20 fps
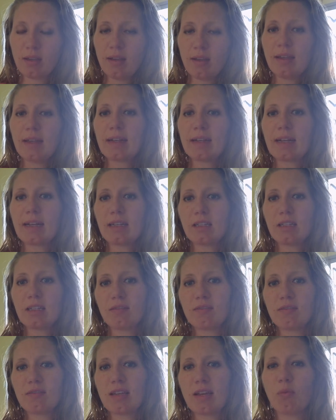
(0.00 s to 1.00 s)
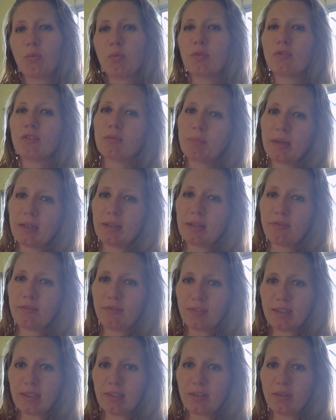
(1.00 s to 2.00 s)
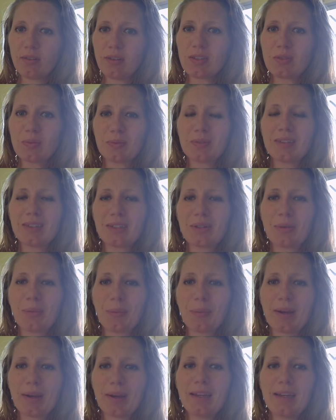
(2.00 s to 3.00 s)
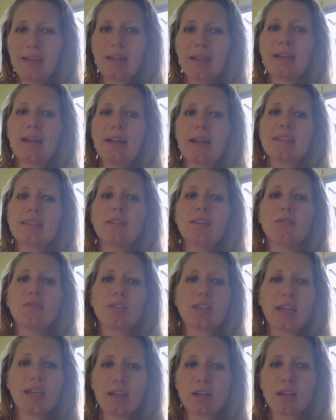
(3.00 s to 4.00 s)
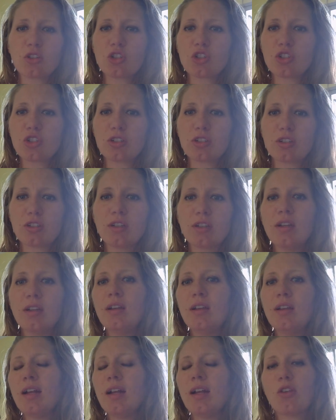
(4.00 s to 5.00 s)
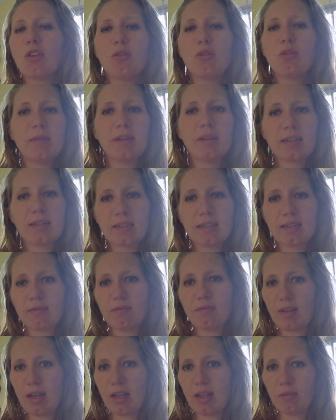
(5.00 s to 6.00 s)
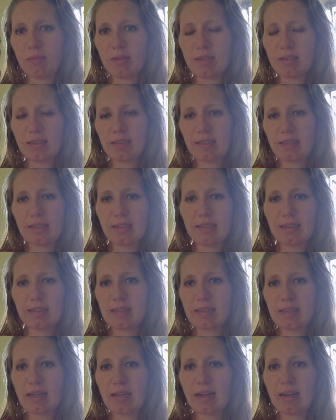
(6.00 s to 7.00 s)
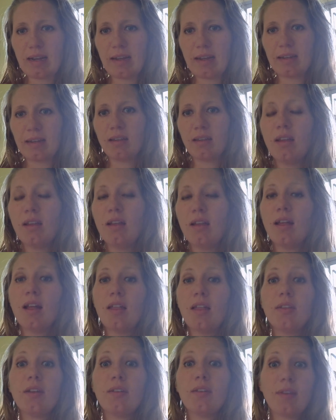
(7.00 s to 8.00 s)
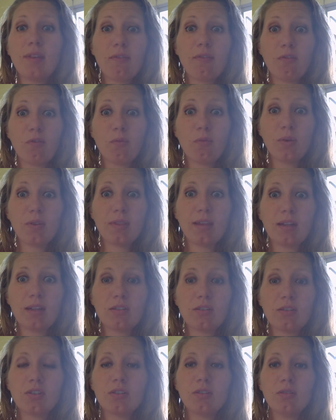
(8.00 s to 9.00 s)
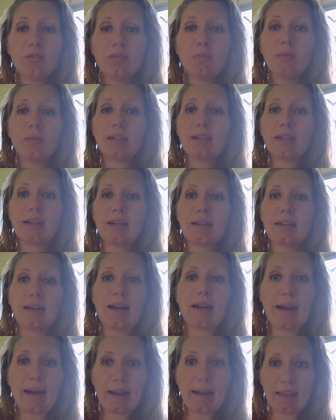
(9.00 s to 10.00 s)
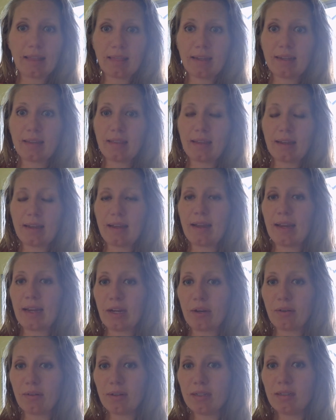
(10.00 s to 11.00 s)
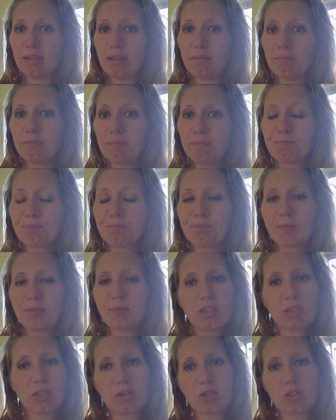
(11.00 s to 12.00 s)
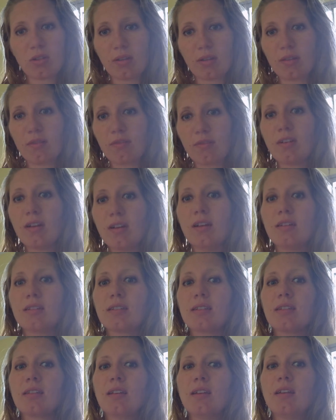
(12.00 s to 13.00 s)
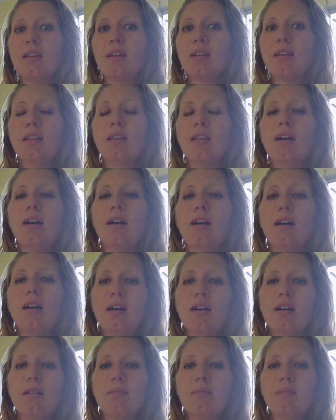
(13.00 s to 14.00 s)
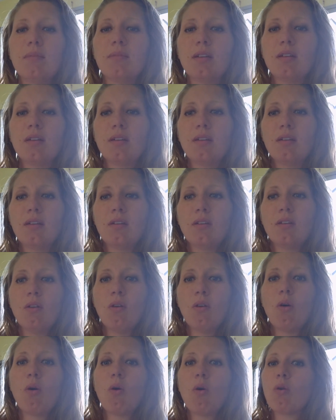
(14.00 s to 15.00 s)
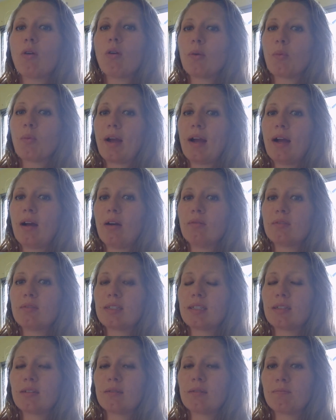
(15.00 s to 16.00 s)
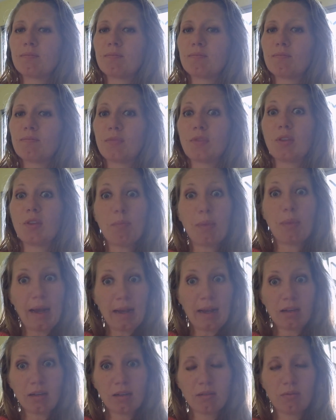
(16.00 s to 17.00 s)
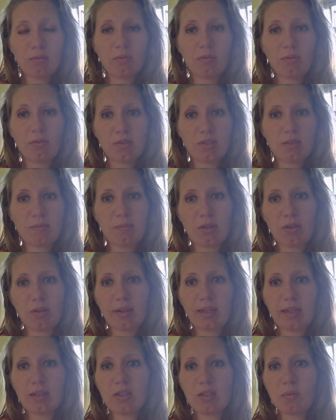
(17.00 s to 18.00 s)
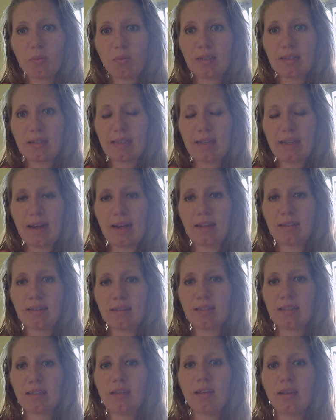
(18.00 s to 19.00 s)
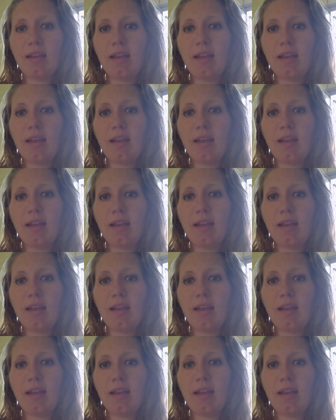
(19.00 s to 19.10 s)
It kind of gives that riverbed feel that's really great. It adds another texture, another mix of elements into the design. And then with that too, we can kind of highlight that area, especially in the front, or around the back where there's some other areas where it's at.